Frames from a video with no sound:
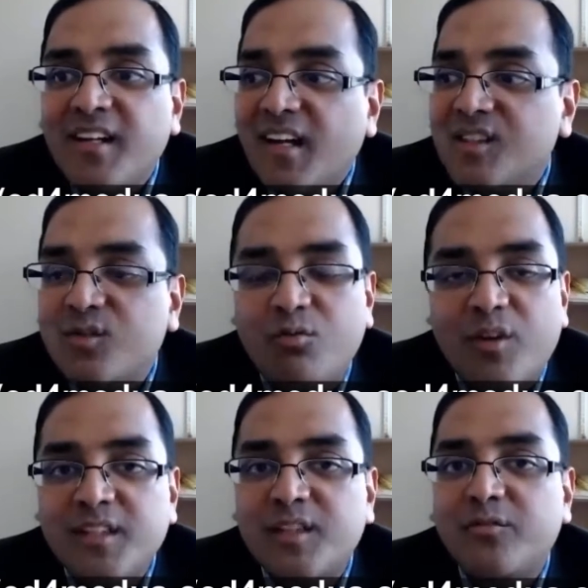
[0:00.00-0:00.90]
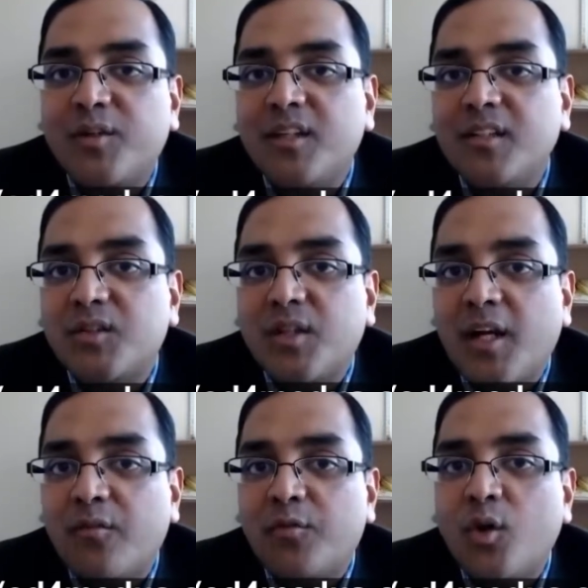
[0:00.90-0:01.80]
it's very difficult to kind
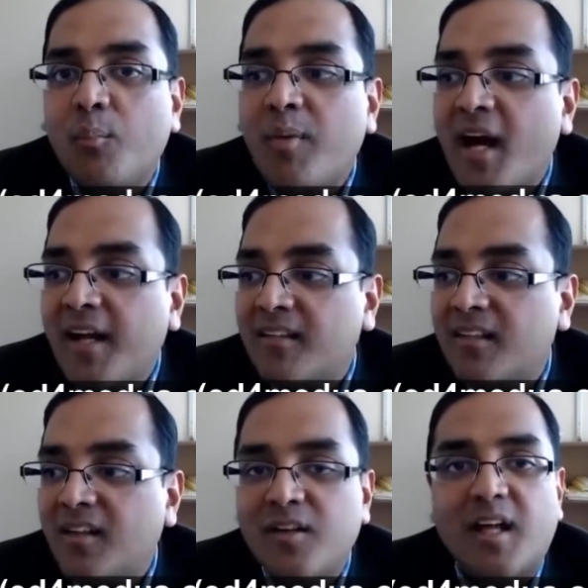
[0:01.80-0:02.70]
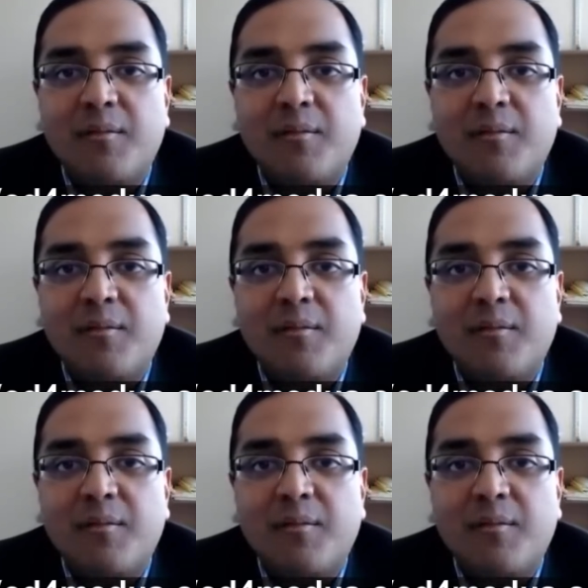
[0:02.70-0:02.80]
of go back and learn like